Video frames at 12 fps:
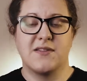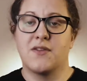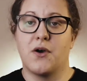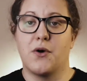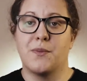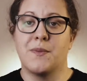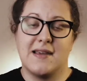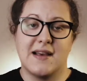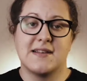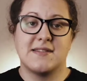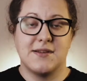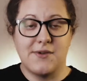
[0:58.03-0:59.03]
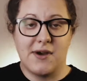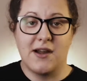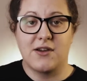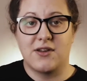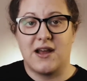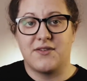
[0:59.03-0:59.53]
So yes, you are
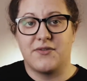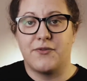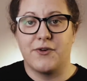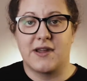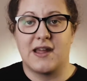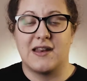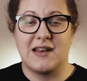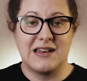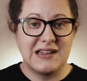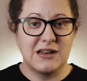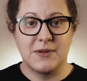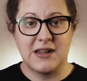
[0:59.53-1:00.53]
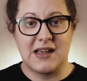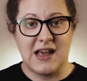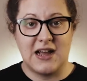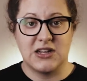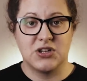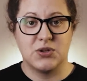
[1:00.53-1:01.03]
going to have to fork out a little bit of
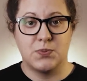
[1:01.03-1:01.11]
cash,